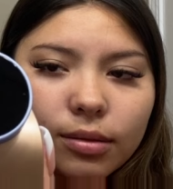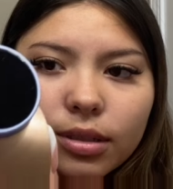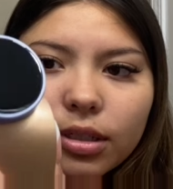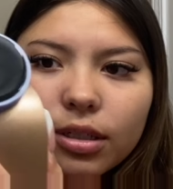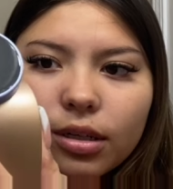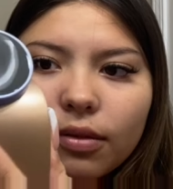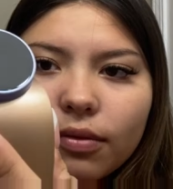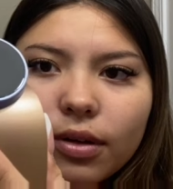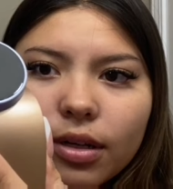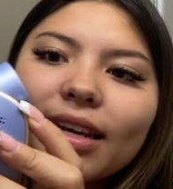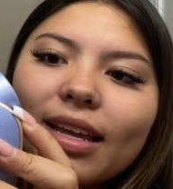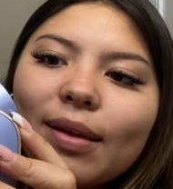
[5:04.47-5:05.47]
me turn it on,
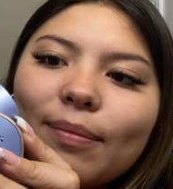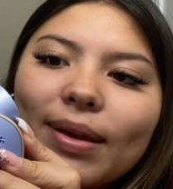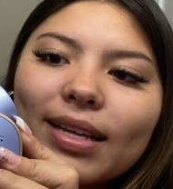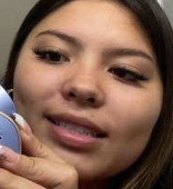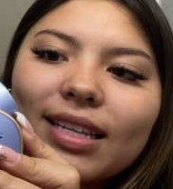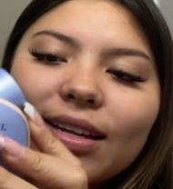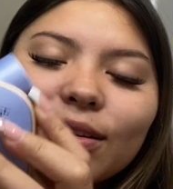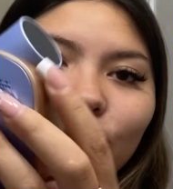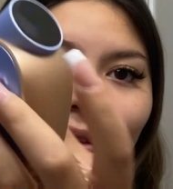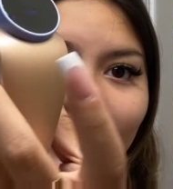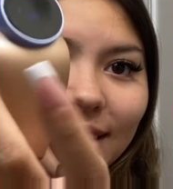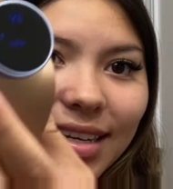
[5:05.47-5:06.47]
it makes that
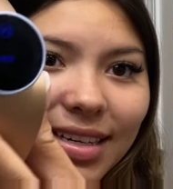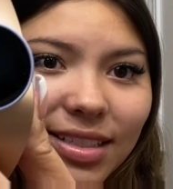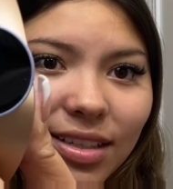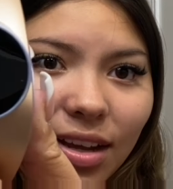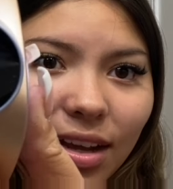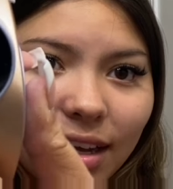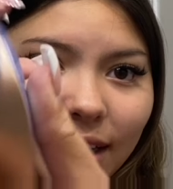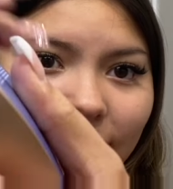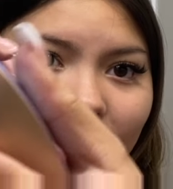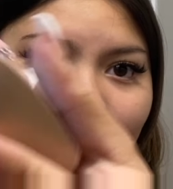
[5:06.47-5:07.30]
noise that it's on